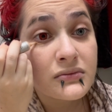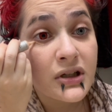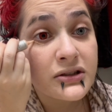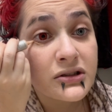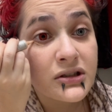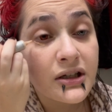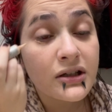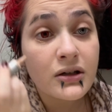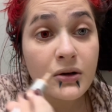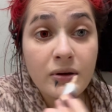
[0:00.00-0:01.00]
I just kind
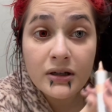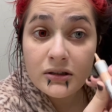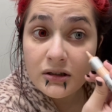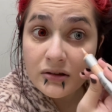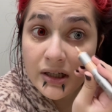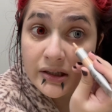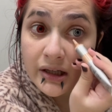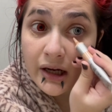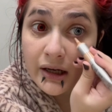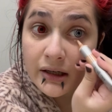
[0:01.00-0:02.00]
of go under like
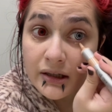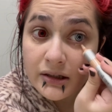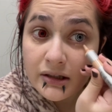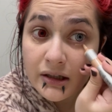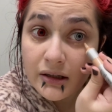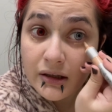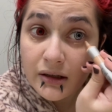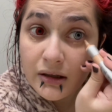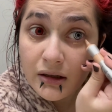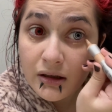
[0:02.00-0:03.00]
that, and
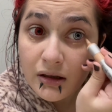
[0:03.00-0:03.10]
then